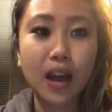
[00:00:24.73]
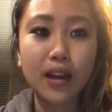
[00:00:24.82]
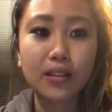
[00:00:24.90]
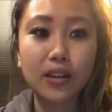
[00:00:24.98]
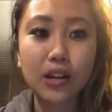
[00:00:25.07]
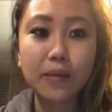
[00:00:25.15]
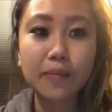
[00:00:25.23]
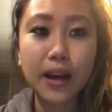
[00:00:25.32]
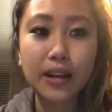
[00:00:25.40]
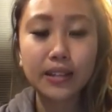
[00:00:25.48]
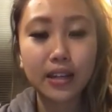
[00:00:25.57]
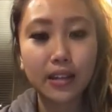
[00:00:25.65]
I started by
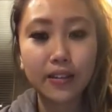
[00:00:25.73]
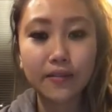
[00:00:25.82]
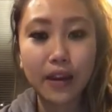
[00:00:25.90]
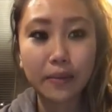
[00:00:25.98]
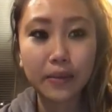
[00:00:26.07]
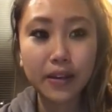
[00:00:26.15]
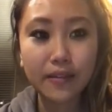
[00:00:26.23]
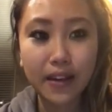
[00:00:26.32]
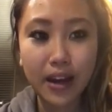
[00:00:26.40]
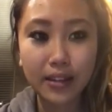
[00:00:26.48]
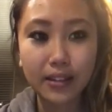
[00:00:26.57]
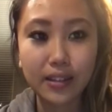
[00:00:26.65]
attending family
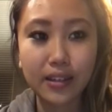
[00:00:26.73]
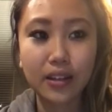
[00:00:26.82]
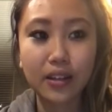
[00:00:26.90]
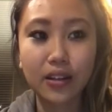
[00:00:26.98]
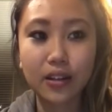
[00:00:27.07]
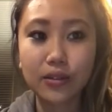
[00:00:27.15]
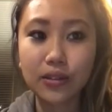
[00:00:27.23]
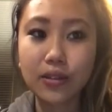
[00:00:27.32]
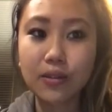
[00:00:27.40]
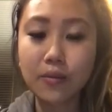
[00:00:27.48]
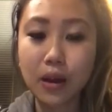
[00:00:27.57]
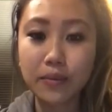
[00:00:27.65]
events and getting close to
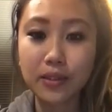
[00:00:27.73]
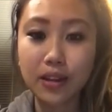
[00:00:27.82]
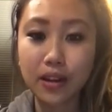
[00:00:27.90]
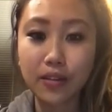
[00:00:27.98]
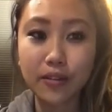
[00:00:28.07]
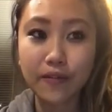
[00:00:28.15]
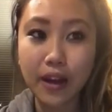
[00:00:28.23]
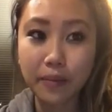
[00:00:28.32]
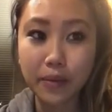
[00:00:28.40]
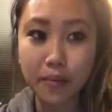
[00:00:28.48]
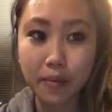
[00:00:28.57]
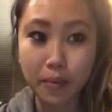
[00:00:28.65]
their moms and other
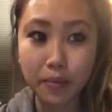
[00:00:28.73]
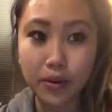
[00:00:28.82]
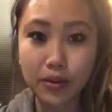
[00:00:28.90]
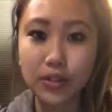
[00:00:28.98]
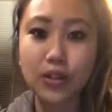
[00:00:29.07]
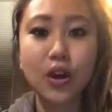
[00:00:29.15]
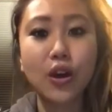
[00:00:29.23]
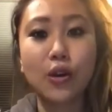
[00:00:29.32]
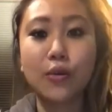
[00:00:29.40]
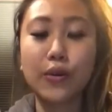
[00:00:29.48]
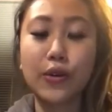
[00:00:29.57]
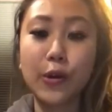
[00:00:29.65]
family members
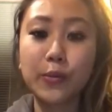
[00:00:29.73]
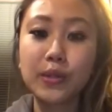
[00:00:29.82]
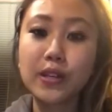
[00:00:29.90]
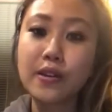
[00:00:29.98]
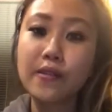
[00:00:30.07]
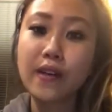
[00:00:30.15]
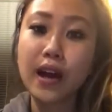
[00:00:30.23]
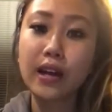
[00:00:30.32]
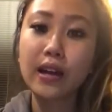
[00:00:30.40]
with hopes of